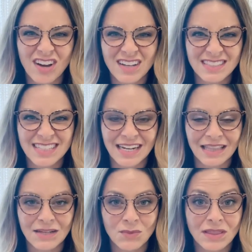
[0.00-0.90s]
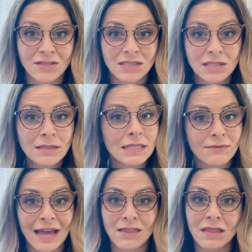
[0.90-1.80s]
kind of settle in with those 30
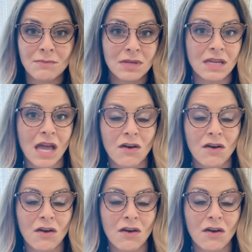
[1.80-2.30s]
rather than being